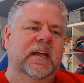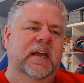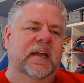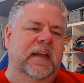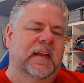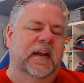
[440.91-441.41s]

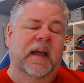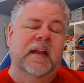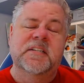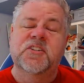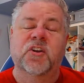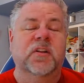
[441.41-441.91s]
And I
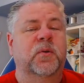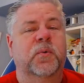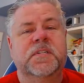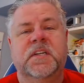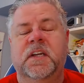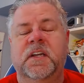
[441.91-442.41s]
certainly
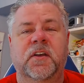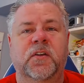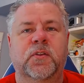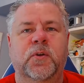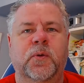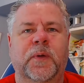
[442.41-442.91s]
wasn't going to go
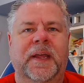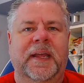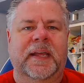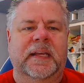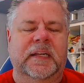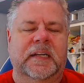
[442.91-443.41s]
through
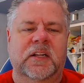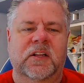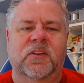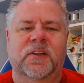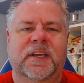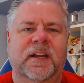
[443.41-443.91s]
and
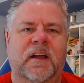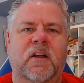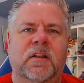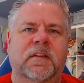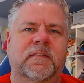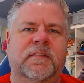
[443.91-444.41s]
look at
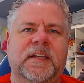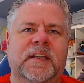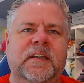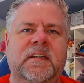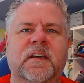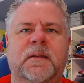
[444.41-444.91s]
all of
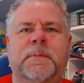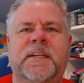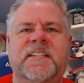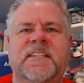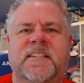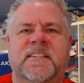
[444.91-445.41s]
the cut
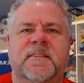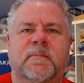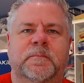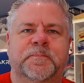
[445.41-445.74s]
pieces.